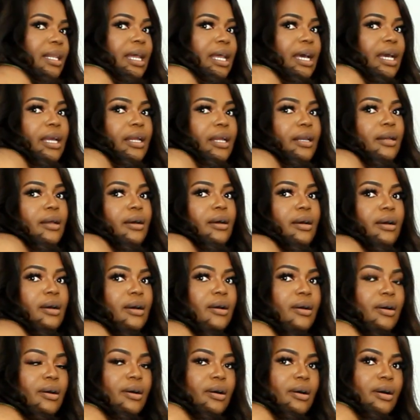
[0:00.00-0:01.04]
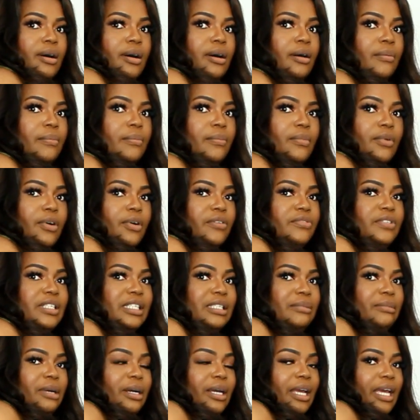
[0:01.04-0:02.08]
line of
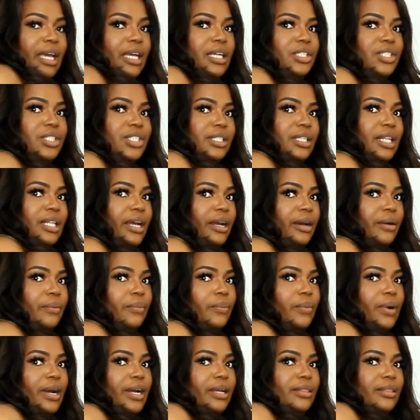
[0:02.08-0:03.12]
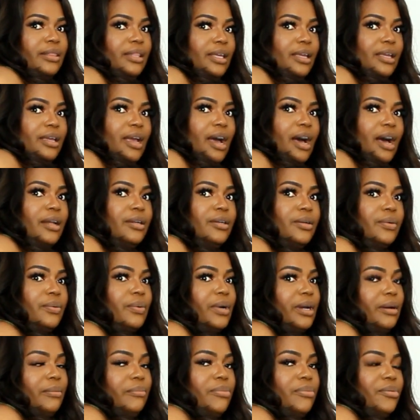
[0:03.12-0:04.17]
demarcation there where the
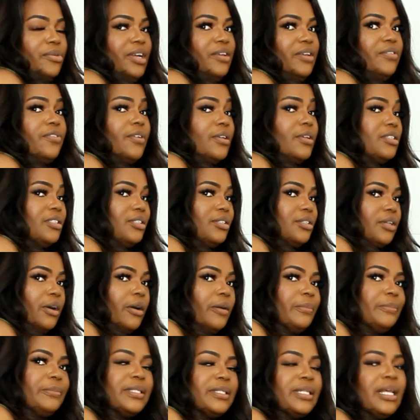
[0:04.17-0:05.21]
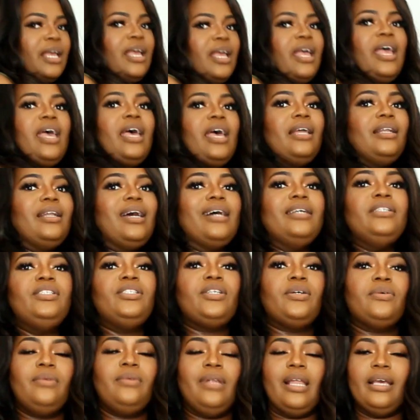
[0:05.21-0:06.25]
underwear brief stops, and I
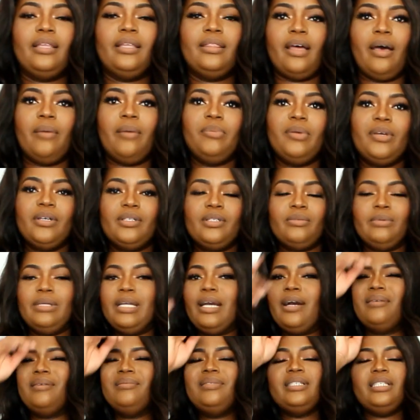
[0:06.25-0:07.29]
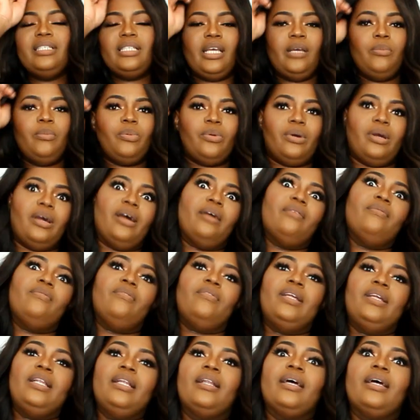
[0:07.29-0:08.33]
don't like that, because when it comes to shapewear, I
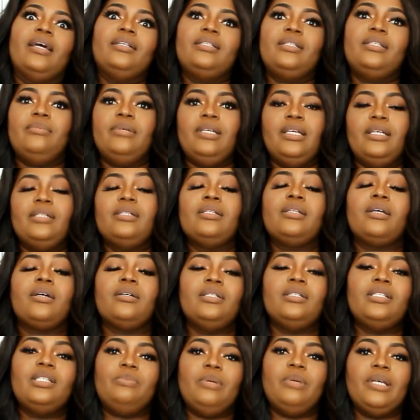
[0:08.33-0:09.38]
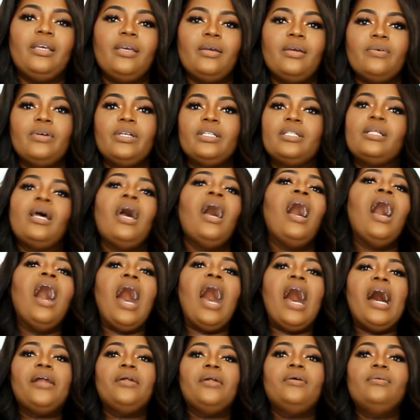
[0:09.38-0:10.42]
really like to be inconspicuous.
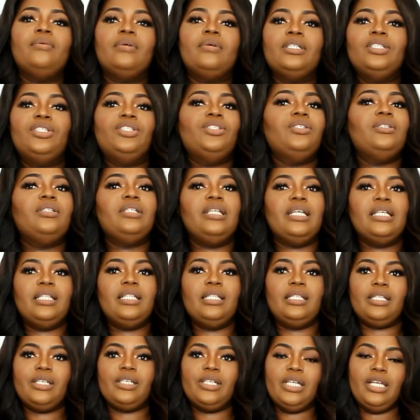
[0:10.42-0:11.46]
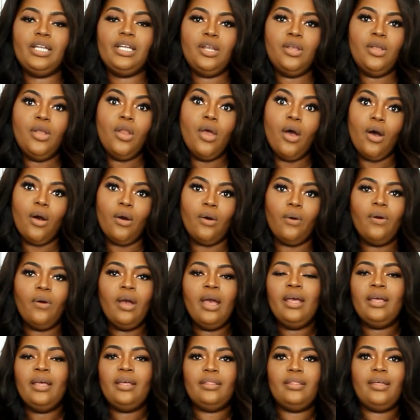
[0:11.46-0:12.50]
I don't want you to necessarily know
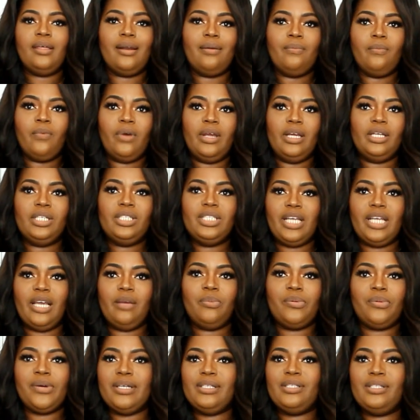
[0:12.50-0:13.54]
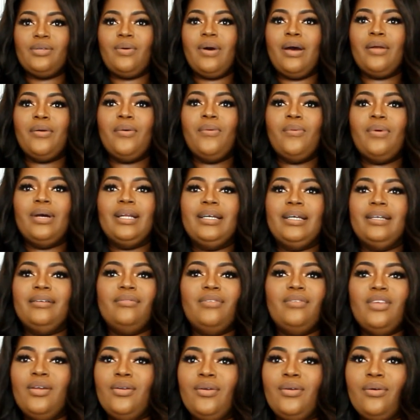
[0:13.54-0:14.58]
that I'm wearing shapewear, so I don't want
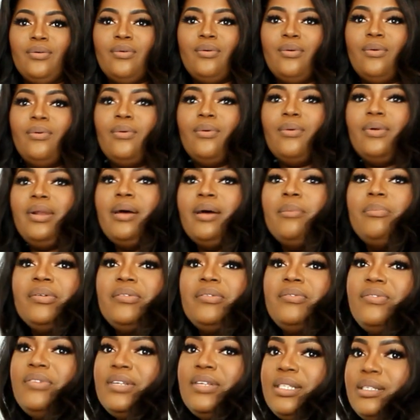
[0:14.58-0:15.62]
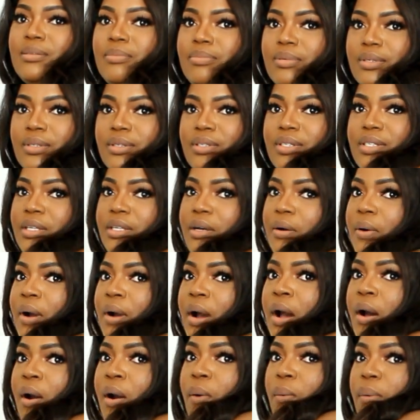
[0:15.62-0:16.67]
it, you know, all up and visible. So
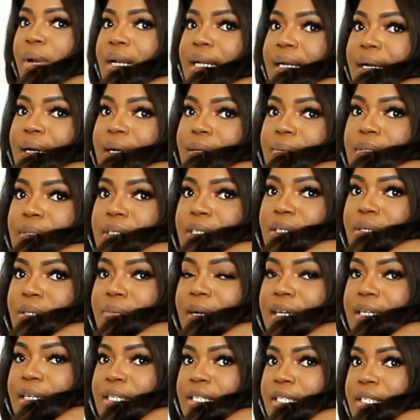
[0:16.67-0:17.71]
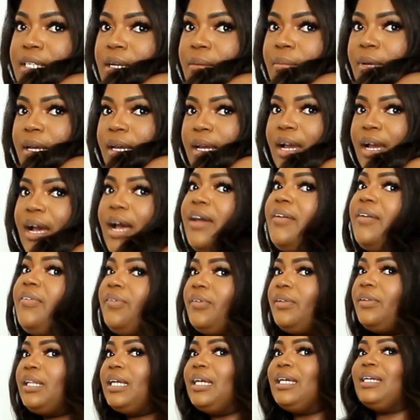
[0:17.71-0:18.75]
when it comes to my stomach, I
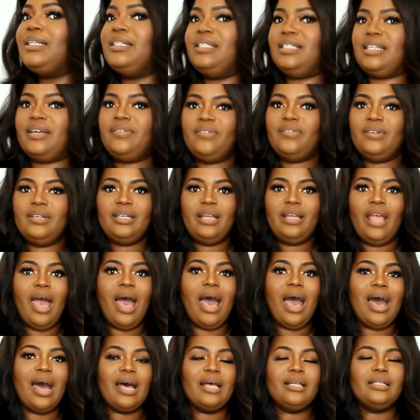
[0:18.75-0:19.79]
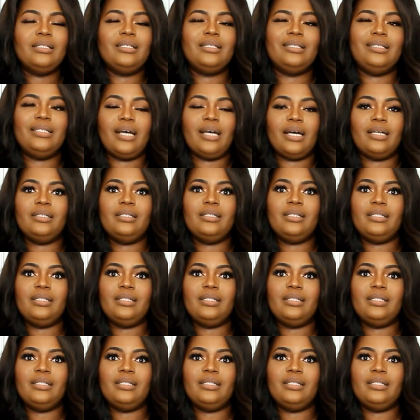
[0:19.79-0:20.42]
feel like it definitely has done